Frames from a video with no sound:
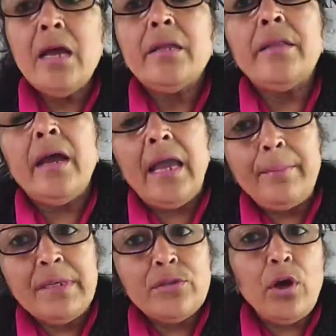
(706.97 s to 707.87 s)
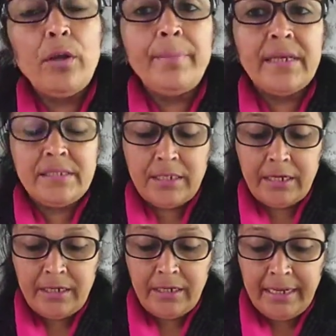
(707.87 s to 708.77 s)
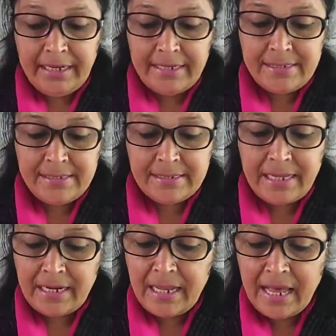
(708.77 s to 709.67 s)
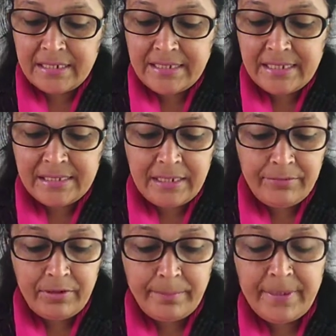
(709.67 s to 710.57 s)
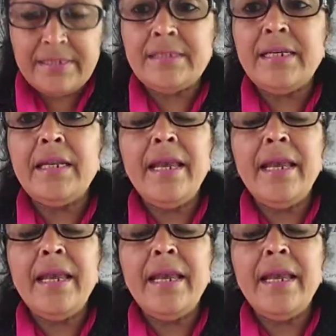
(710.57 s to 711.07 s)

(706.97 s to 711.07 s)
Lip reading: The Amazon Basin is the largest river basin